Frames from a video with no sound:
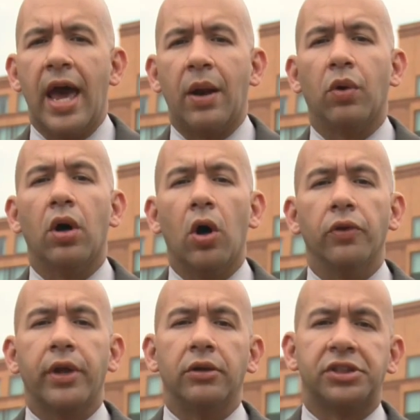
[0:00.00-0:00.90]
and will
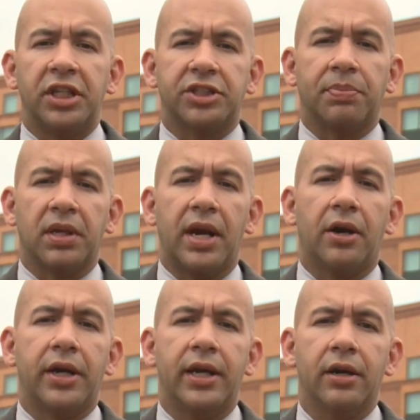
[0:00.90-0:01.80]
hold those
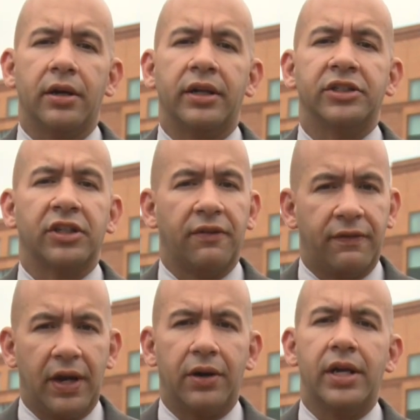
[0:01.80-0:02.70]
disciplinary hearings
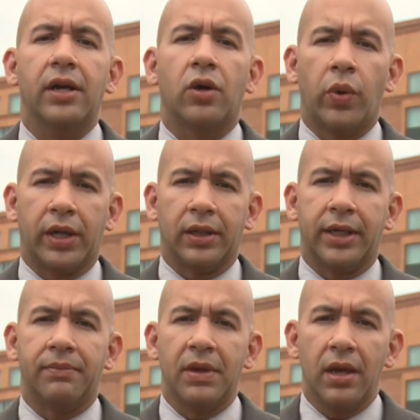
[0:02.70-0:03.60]
very quickly.